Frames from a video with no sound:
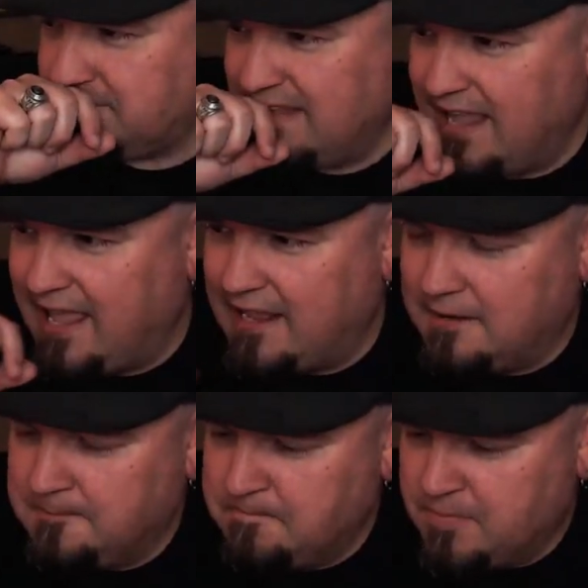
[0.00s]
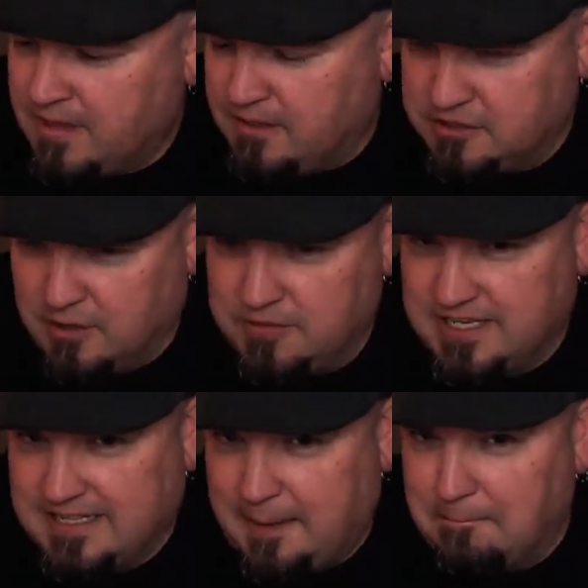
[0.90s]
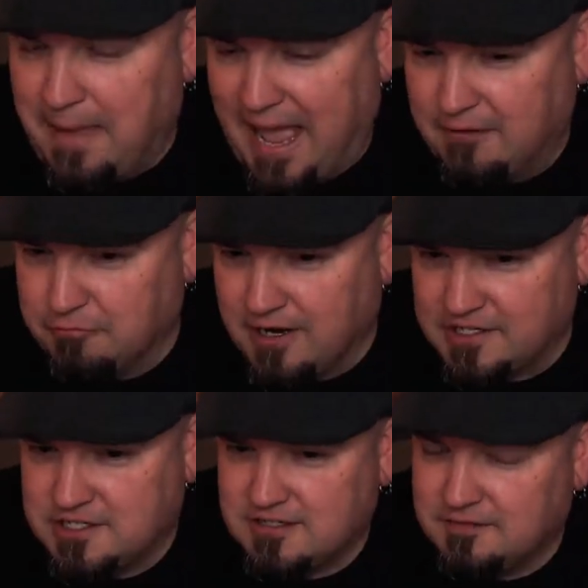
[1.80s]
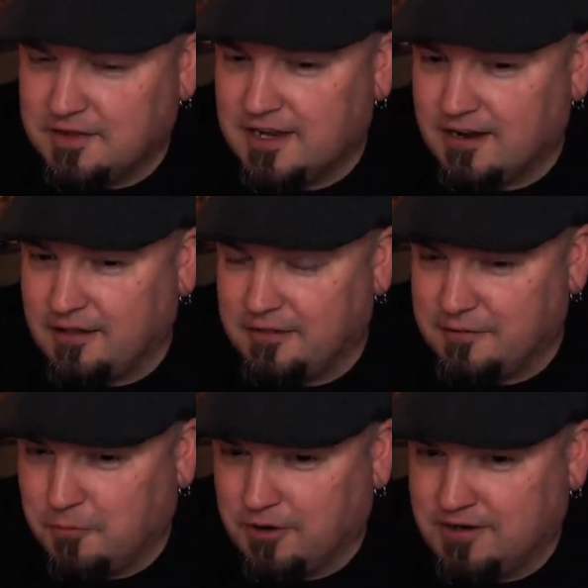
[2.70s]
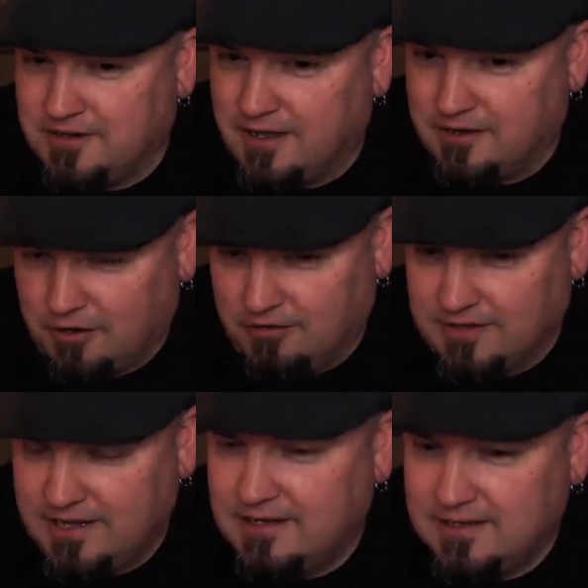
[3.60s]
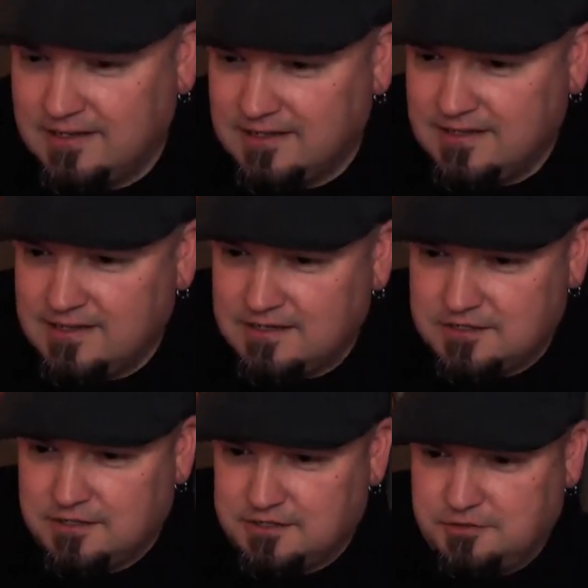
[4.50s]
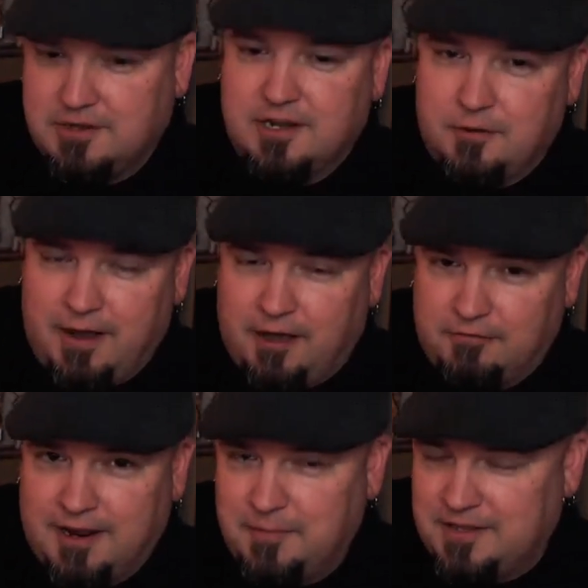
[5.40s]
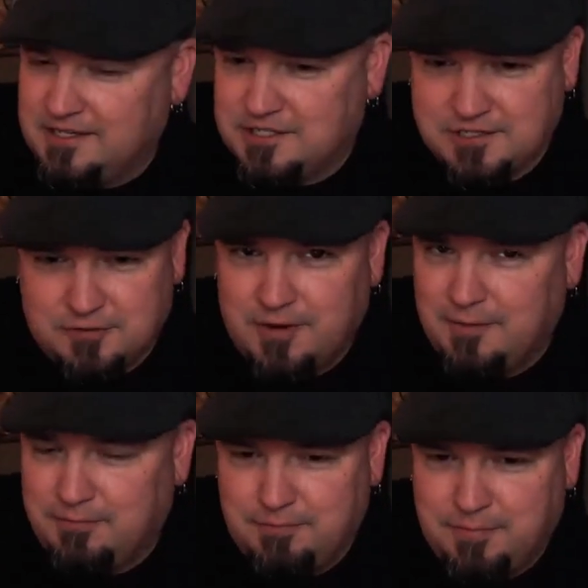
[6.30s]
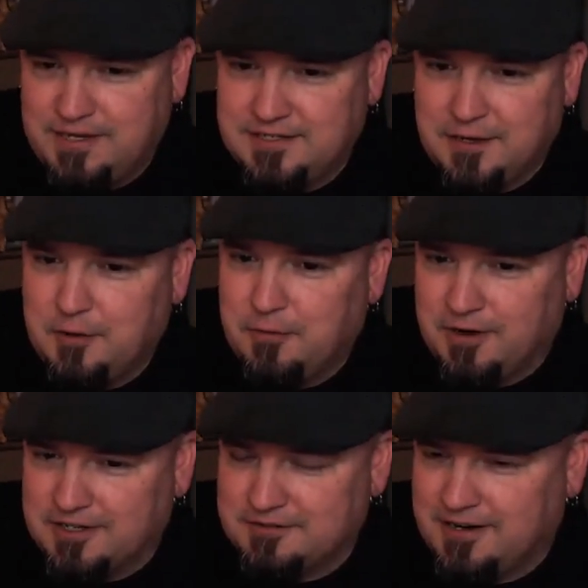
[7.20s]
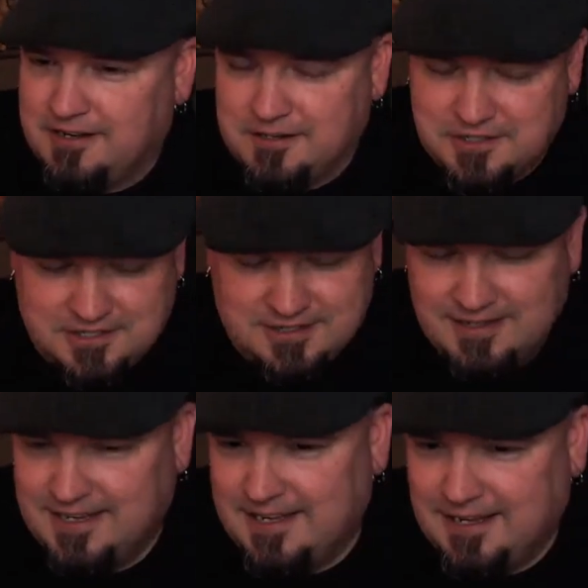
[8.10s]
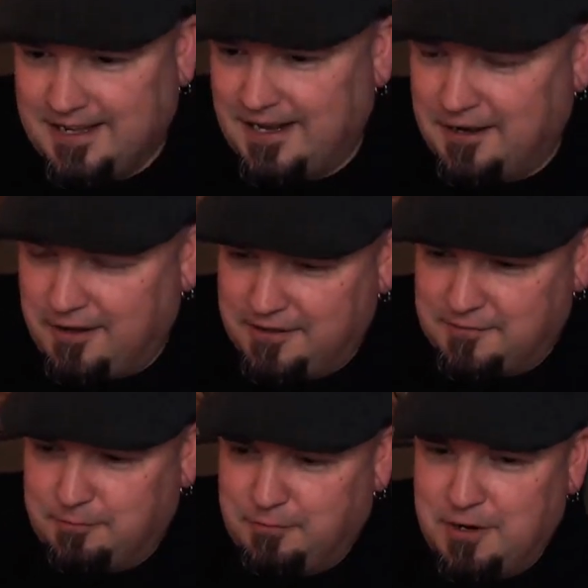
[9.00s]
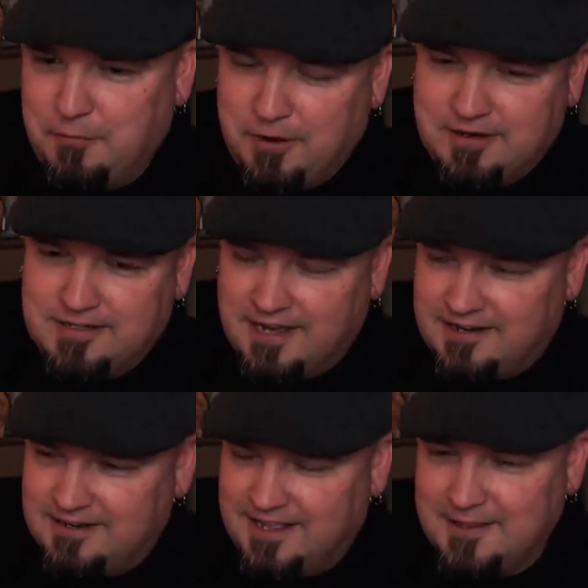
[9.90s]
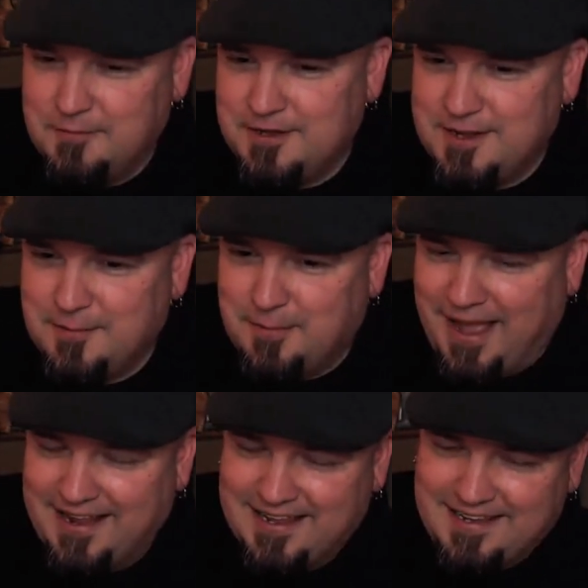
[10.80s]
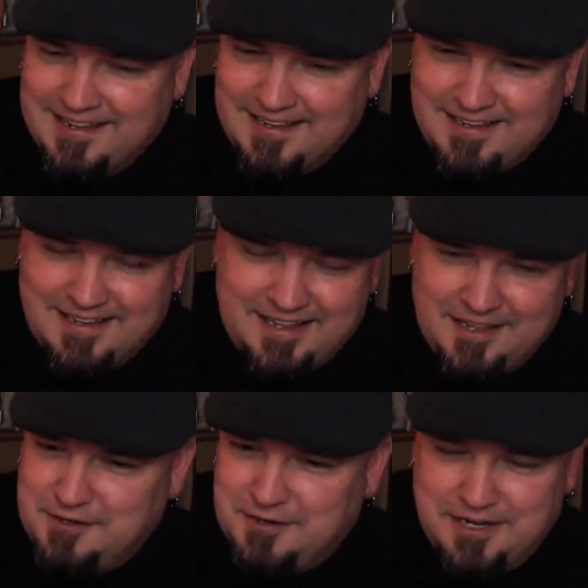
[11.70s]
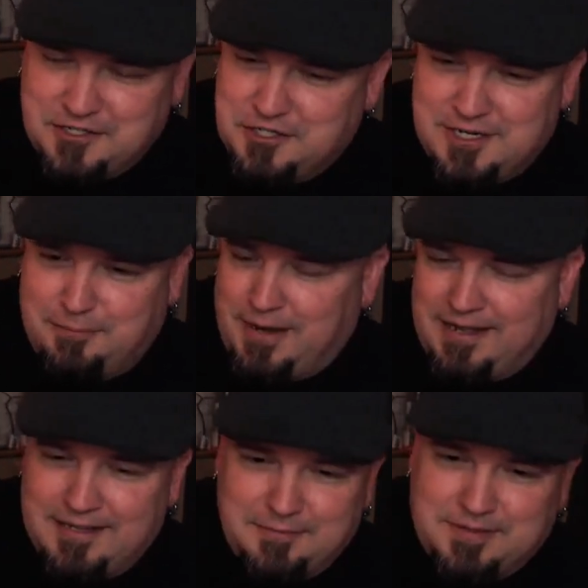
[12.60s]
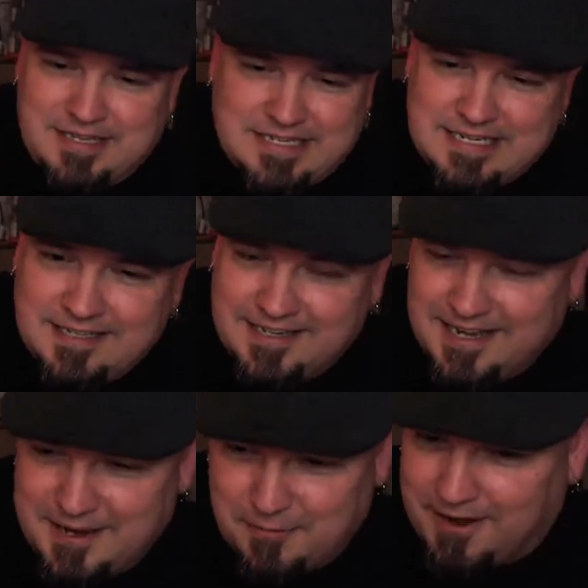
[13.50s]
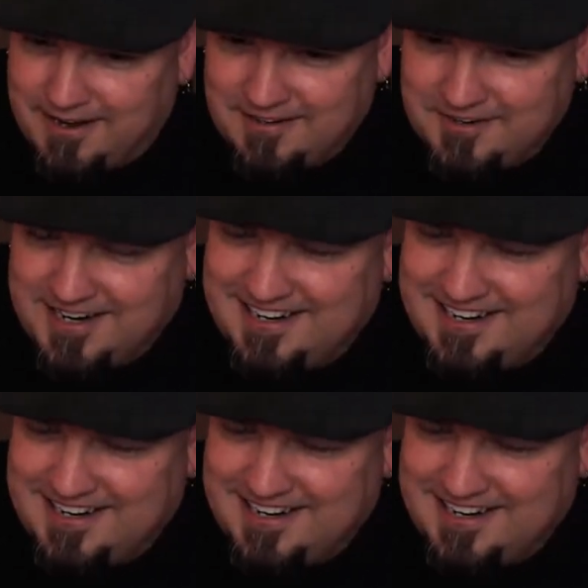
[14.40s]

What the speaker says: and there's always like that mad rush of getting all the work done early so that you can go out, right? I mean, that's just the way PTO works, right? You got to get all this pre-work done, and then when you get back, you got shit piled up to the ceiling anyway, right?